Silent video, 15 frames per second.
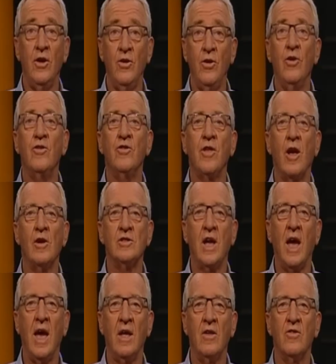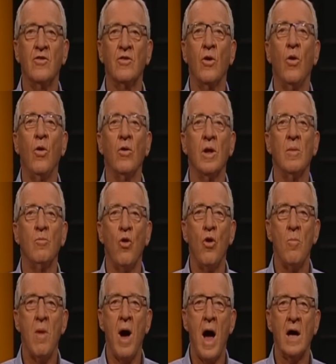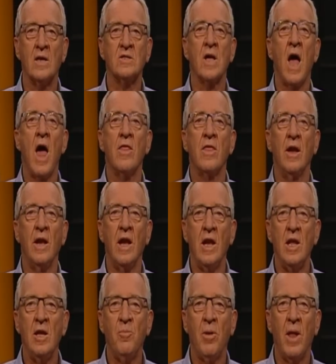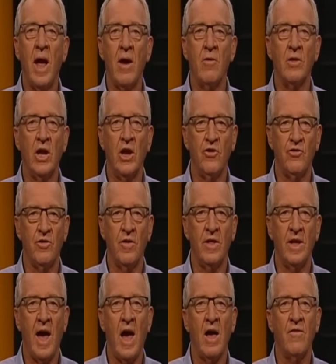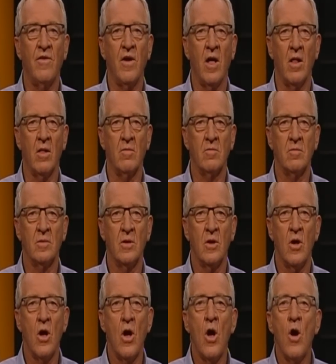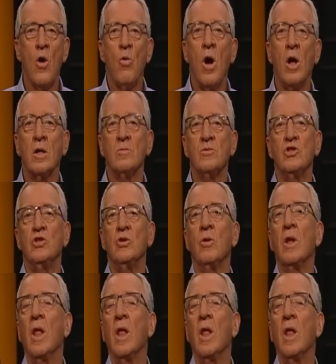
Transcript: used those hands to haul in more marks than any player in the history of the AFL. Welcome, Stewart